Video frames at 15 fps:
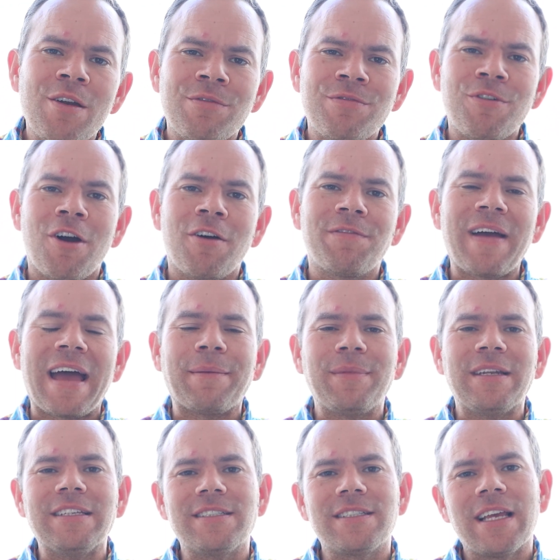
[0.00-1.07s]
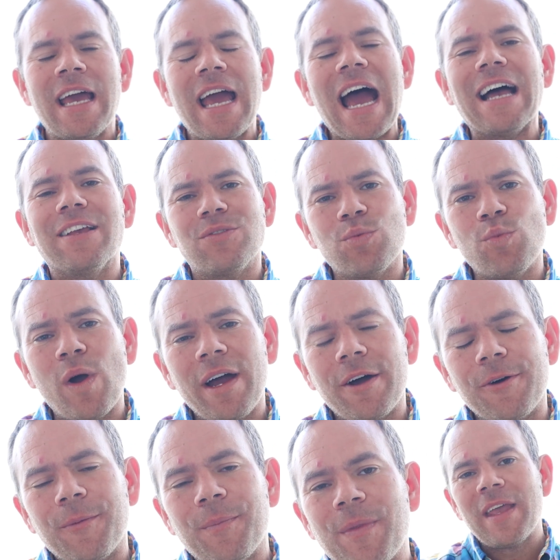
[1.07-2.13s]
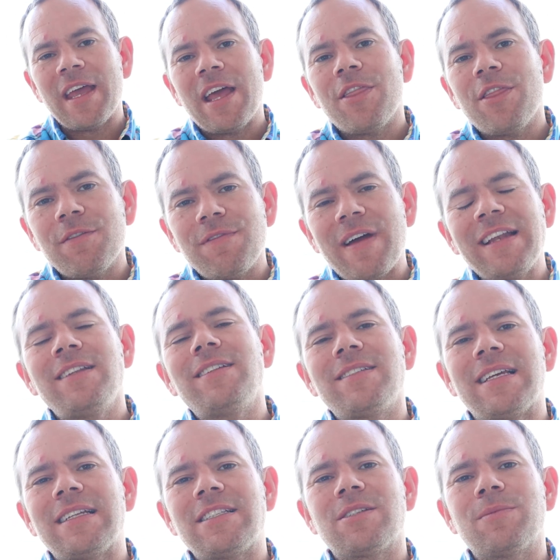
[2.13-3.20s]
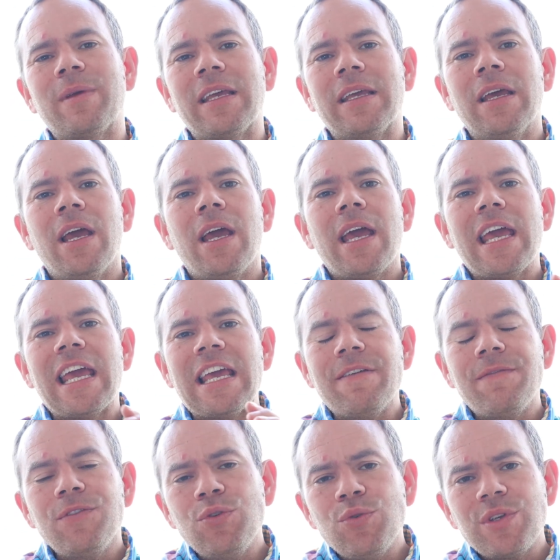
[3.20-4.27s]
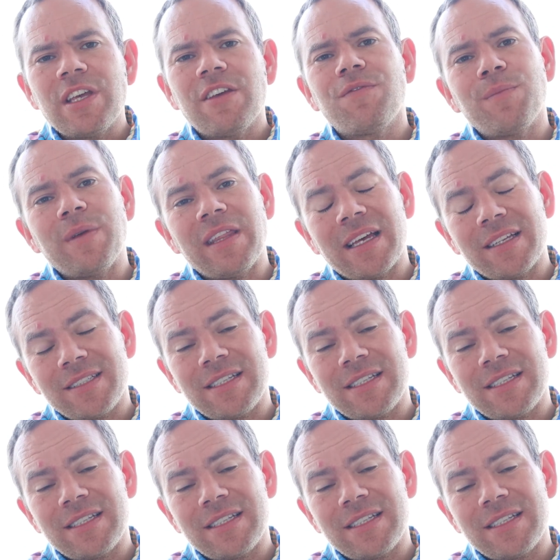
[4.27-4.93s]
for our families as well. The vendor said to me, if you give me that